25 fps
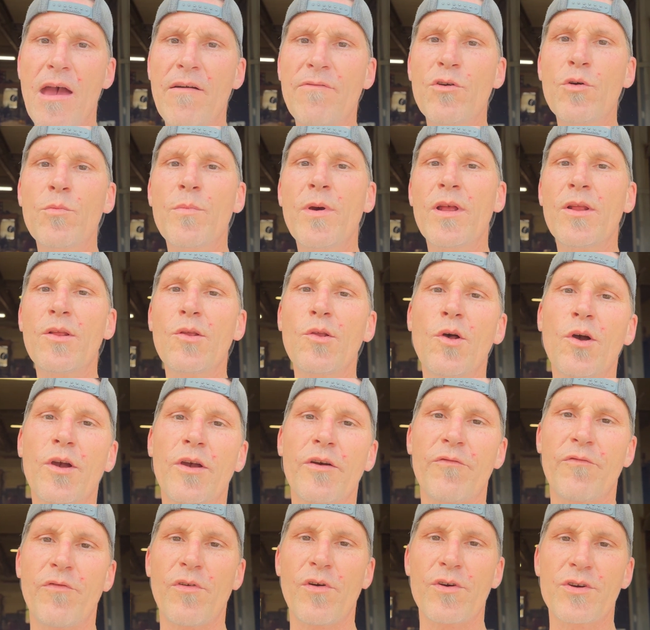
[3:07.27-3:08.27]
Have you been
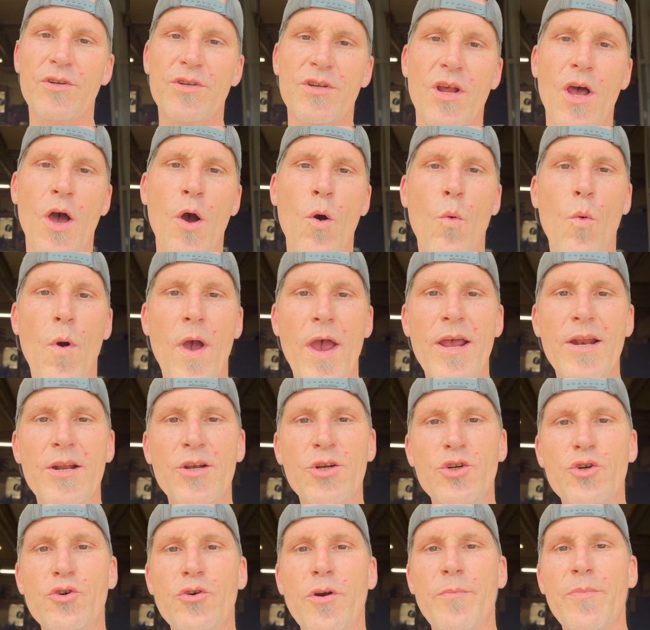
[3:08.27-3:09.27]
looking for a way to
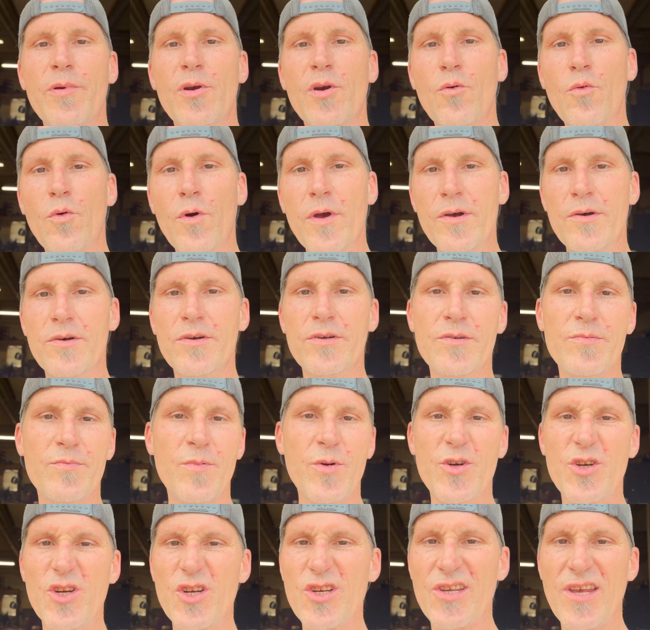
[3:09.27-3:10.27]
strip your wheels
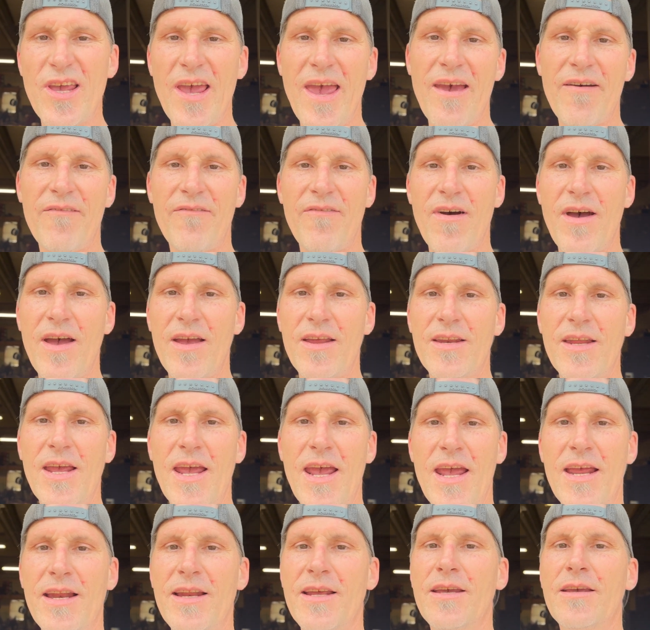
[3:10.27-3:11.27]
but just can't find
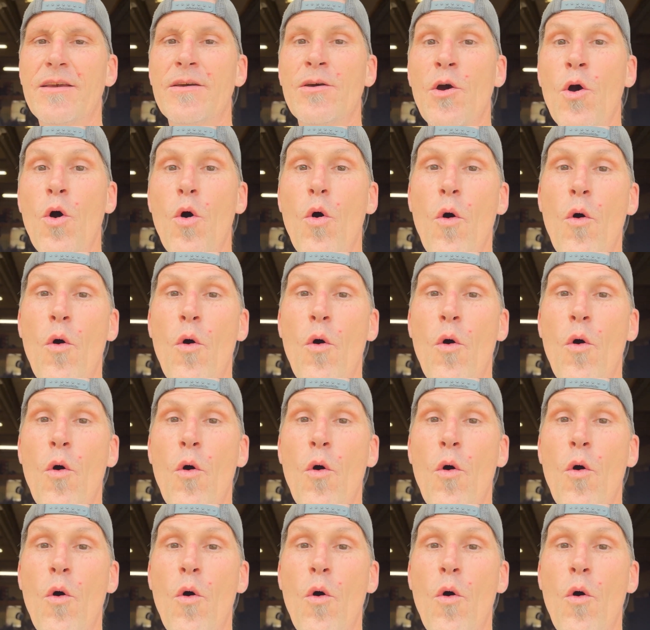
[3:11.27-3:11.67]
any?